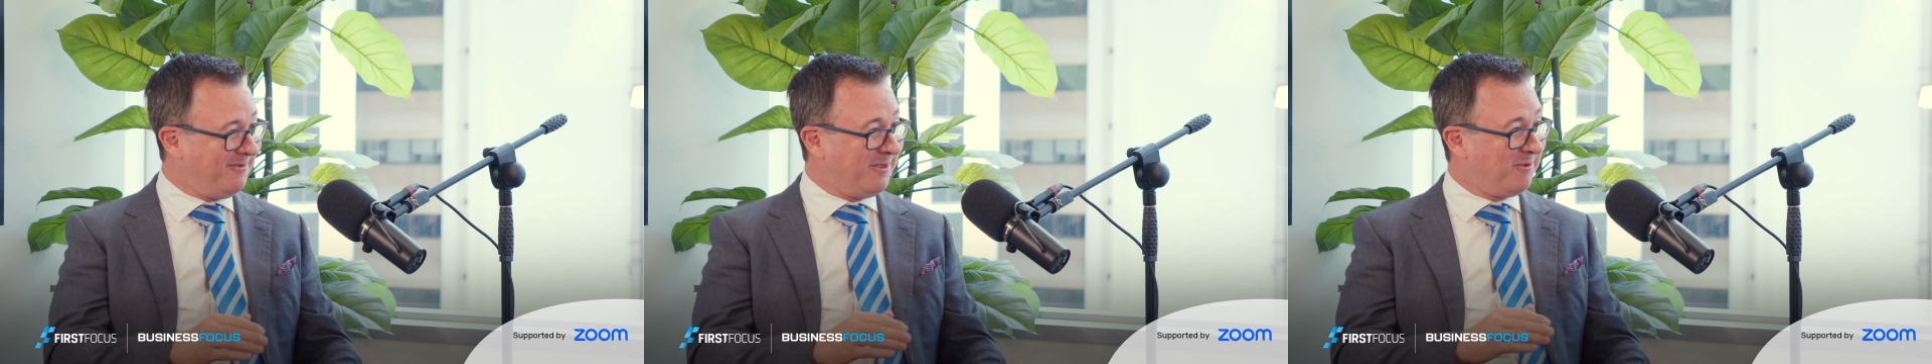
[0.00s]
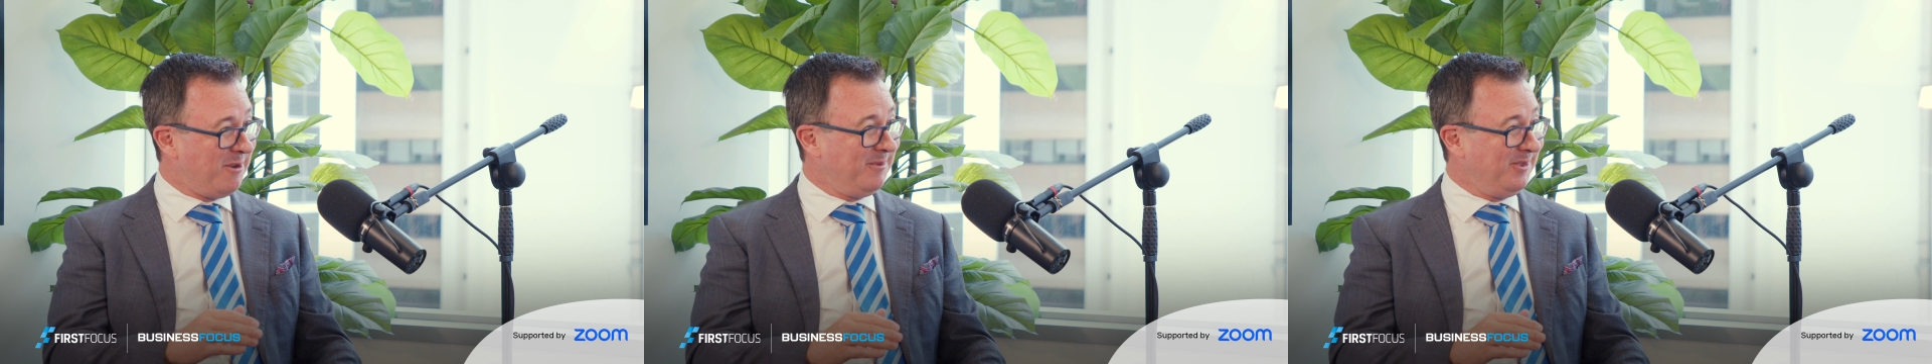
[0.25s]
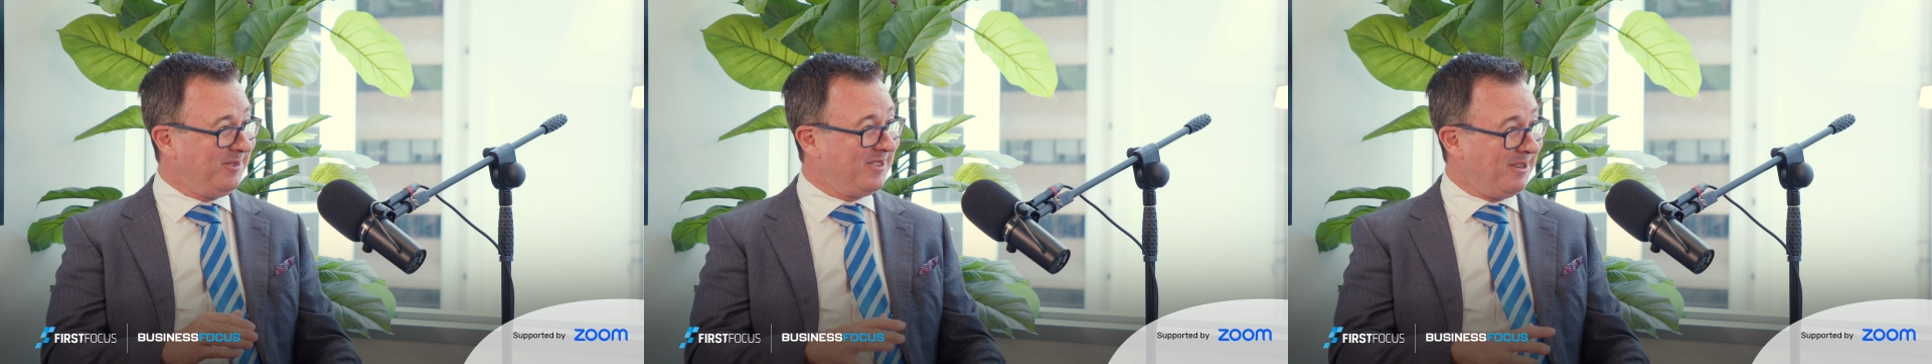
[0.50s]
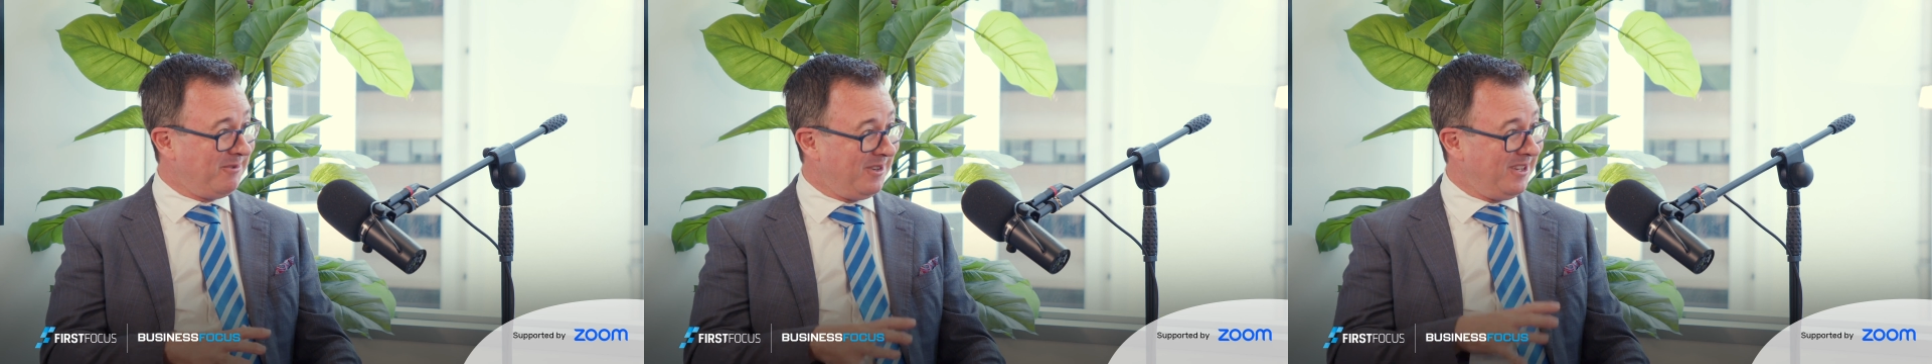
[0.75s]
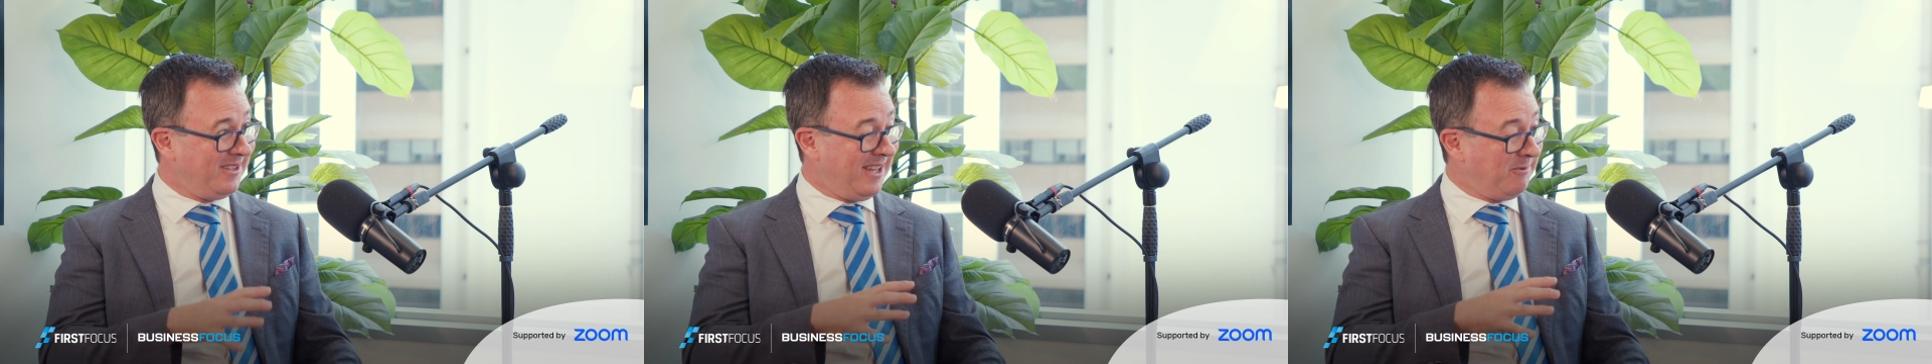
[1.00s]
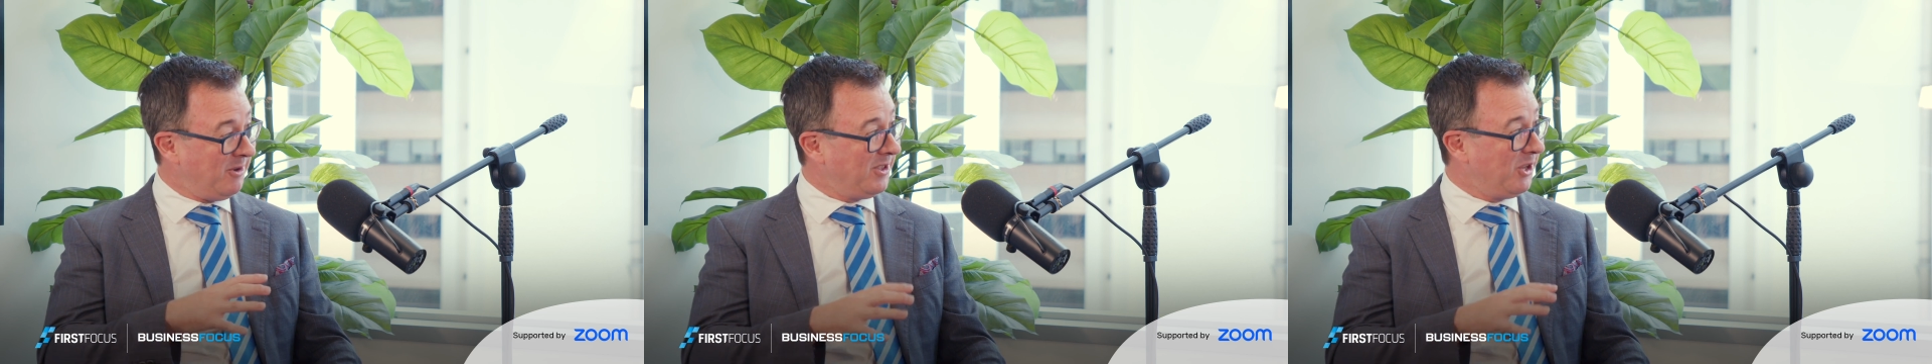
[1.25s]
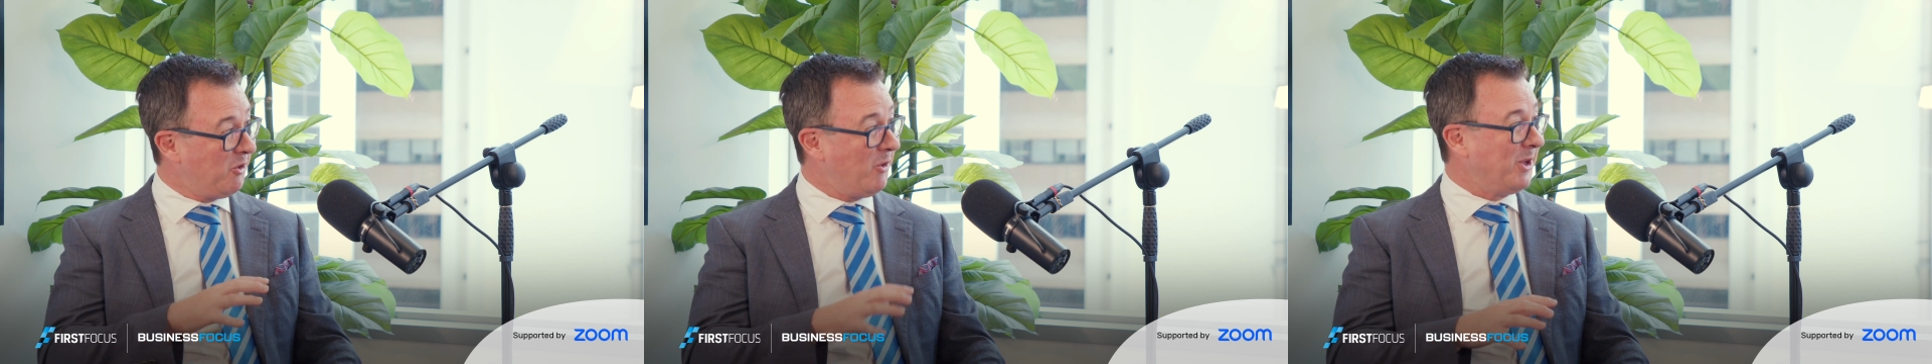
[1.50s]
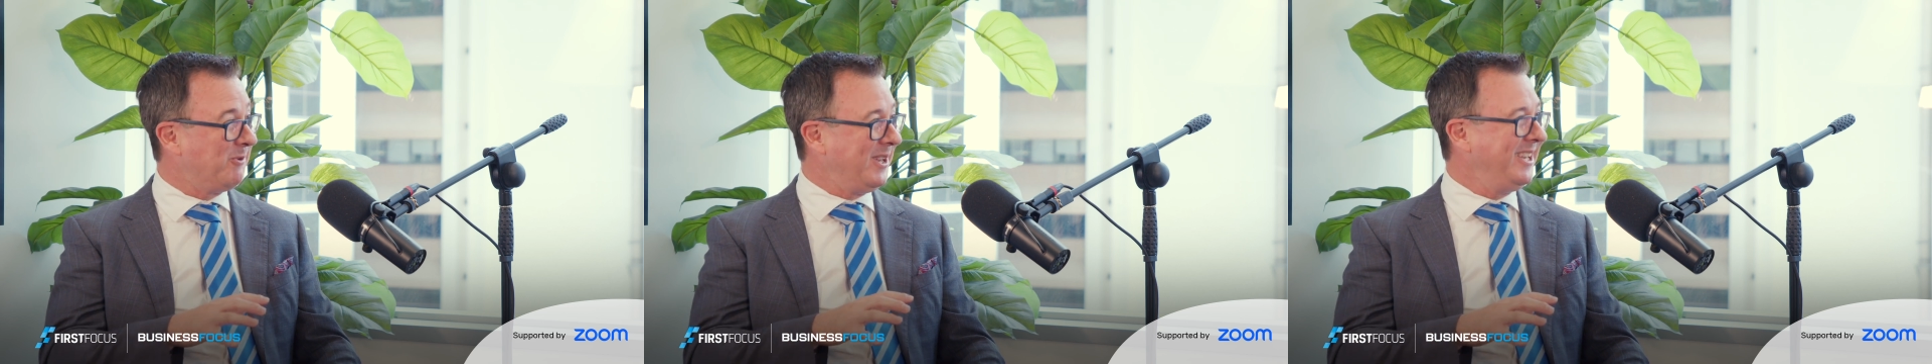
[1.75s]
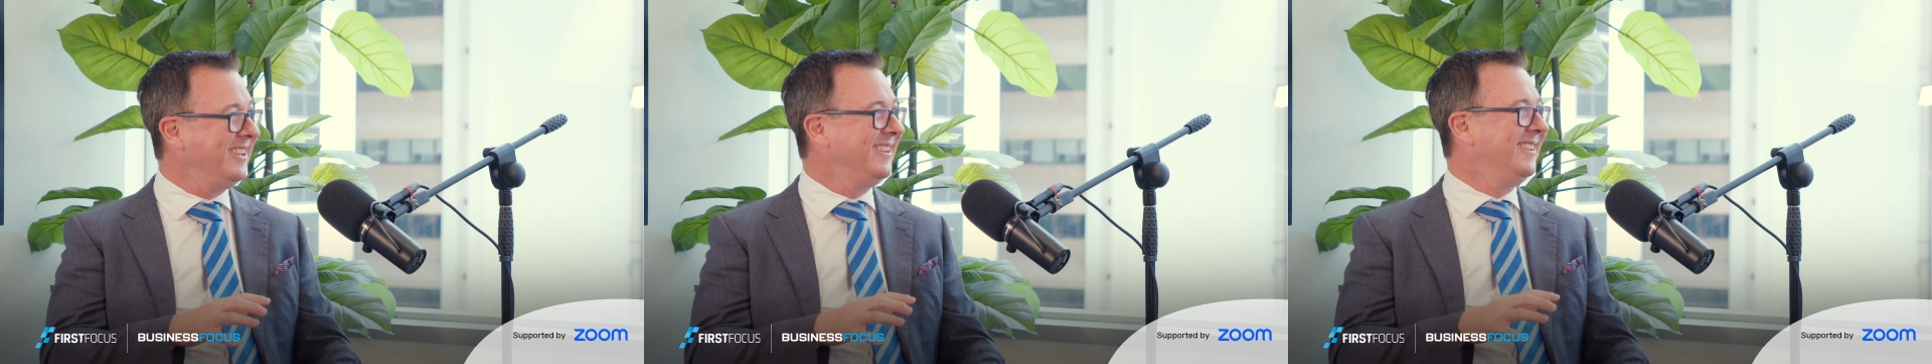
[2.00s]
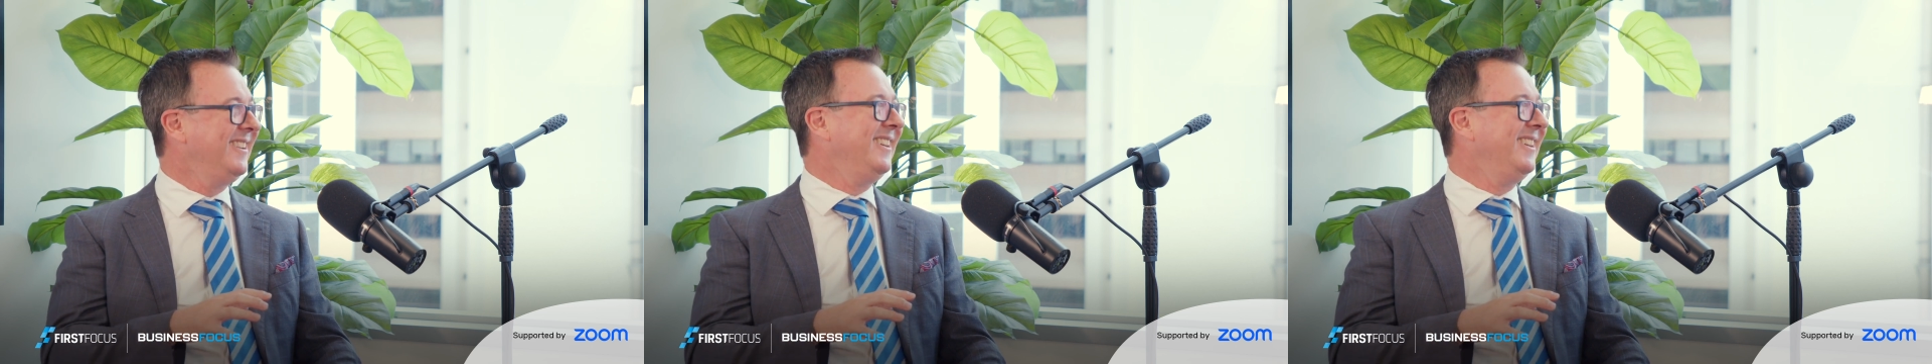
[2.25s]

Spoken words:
with criminals, they want the quick win.